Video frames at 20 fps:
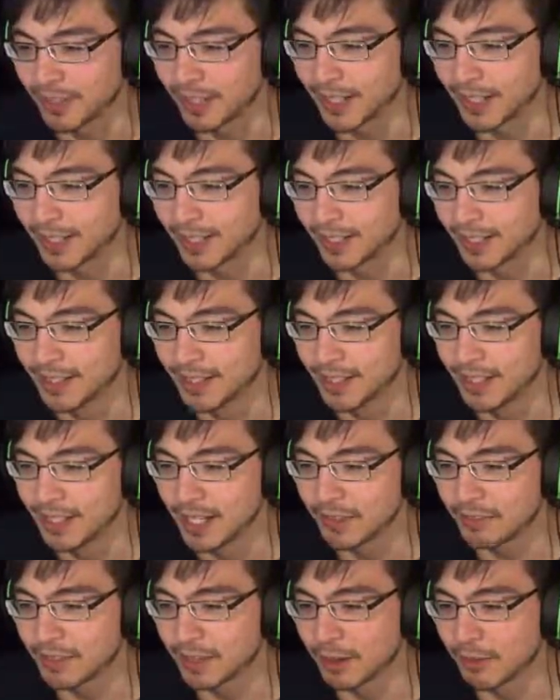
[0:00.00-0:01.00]
Like,
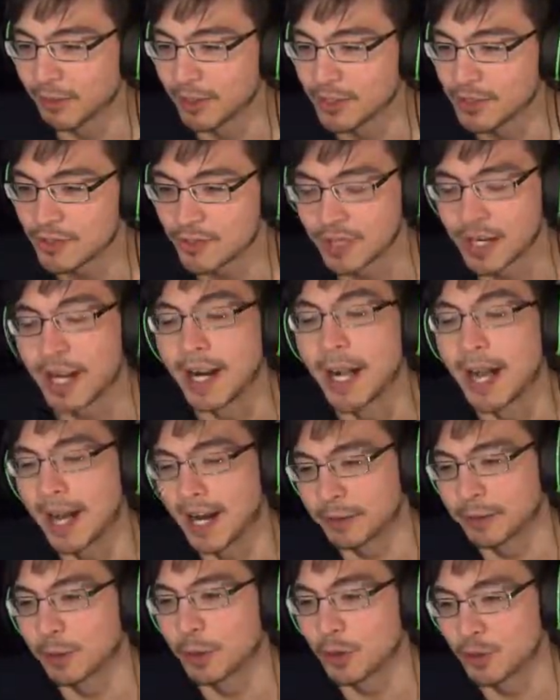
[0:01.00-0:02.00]
if there was an
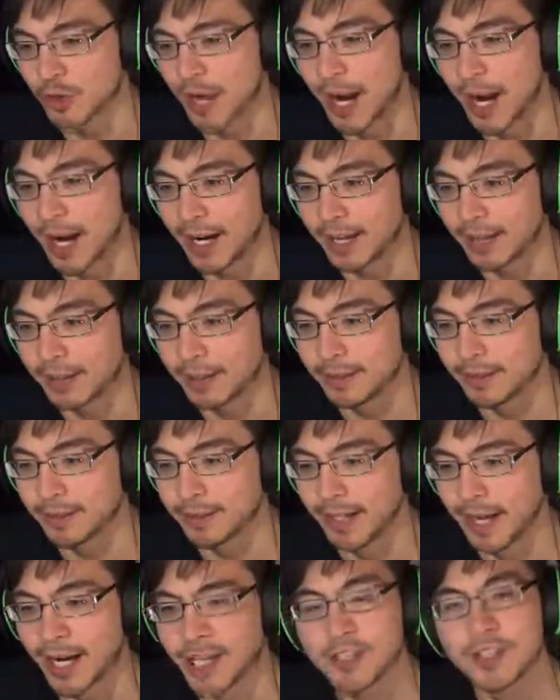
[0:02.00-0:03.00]
aggro crag...
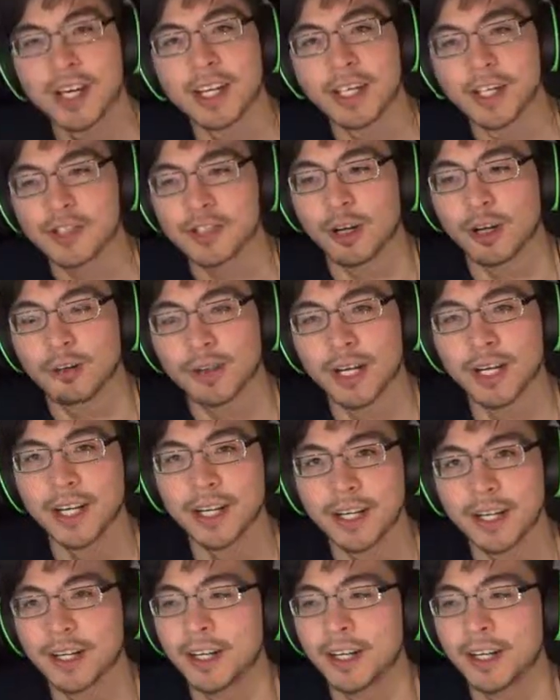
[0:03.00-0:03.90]
I said this already in